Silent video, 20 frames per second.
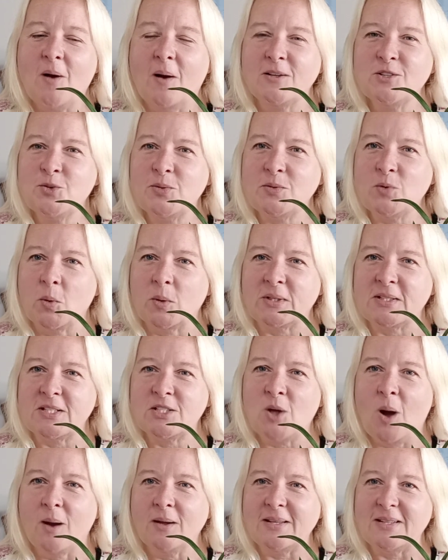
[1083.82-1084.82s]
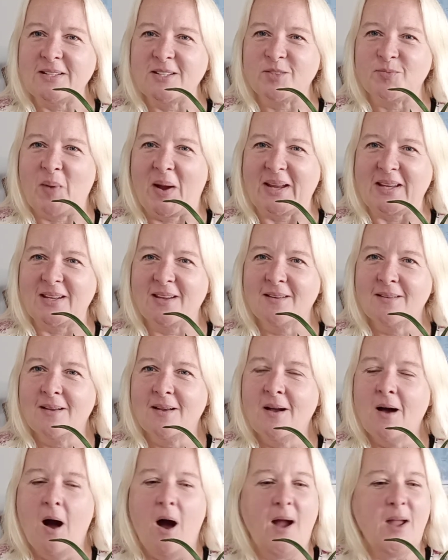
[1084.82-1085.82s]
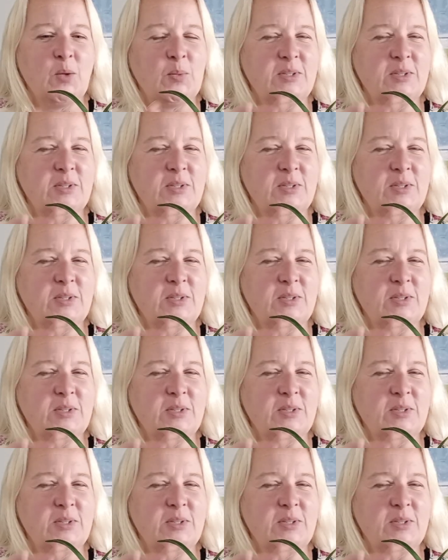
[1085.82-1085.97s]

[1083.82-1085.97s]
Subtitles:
gone to an orchid talk in spike. I